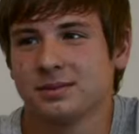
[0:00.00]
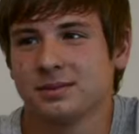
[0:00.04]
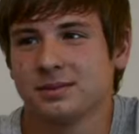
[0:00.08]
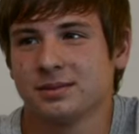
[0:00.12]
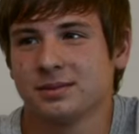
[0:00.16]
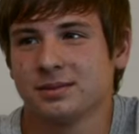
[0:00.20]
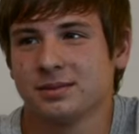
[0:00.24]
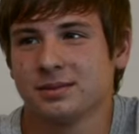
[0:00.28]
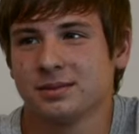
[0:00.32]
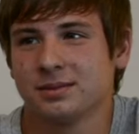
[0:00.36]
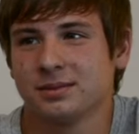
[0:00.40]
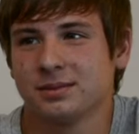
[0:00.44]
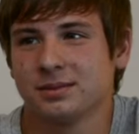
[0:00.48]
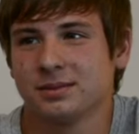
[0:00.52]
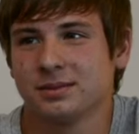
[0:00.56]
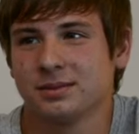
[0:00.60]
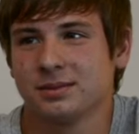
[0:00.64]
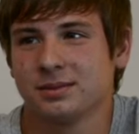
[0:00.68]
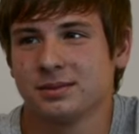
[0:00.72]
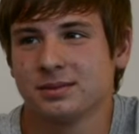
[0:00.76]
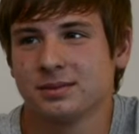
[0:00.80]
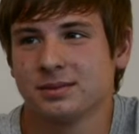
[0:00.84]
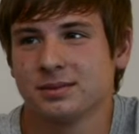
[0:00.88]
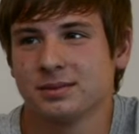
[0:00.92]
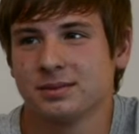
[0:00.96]

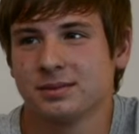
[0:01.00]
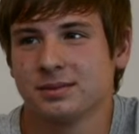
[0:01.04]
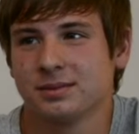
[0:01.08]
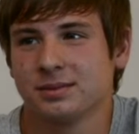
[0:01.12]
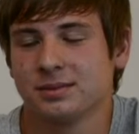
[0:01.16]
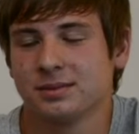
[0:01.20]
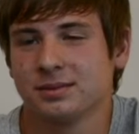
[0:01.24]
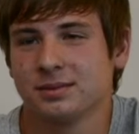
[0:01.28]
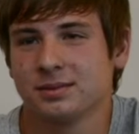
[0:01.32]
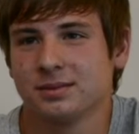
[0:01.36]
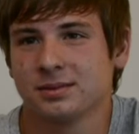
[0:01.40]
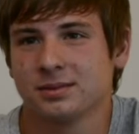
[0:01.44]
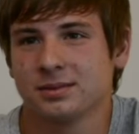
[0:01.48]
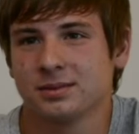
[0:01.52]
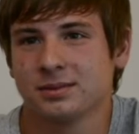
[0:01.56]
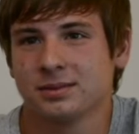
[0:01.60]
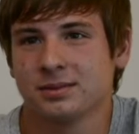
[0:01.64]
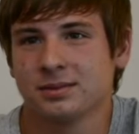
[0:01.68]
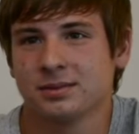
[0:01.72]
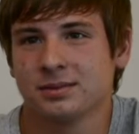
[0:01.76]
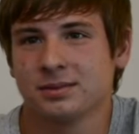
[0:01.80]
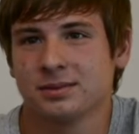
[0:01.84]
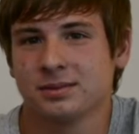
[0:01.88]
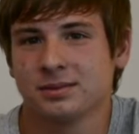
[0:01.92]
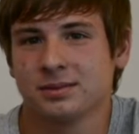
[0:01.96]

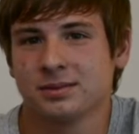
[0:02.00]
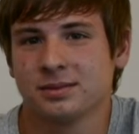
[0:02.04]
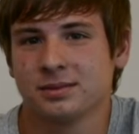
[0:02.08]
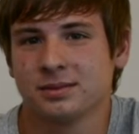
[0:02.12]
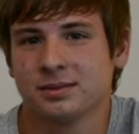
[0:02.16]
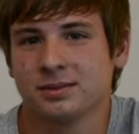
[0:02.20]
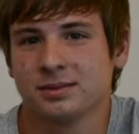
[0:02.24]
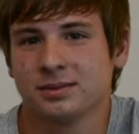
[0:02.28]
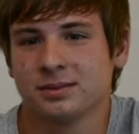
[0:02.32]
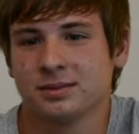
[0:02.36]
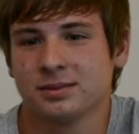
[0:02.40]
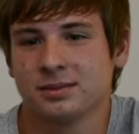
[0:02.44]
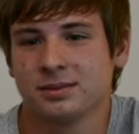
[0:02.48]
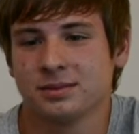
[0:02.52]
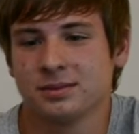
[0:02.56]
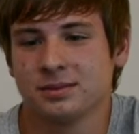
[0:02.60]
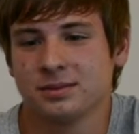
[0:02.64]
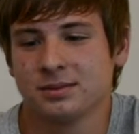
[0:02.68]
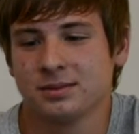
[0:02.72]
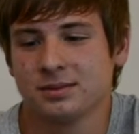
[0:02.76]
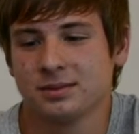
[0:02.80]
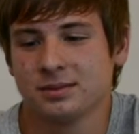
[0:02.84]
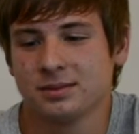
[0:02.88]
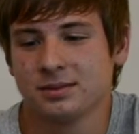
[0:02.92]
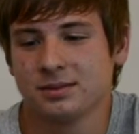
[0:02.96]

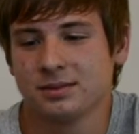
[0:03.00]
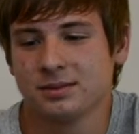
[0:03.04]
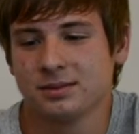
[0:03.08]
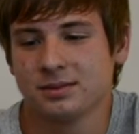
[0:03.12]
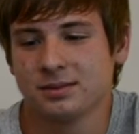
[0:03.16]
[no speech]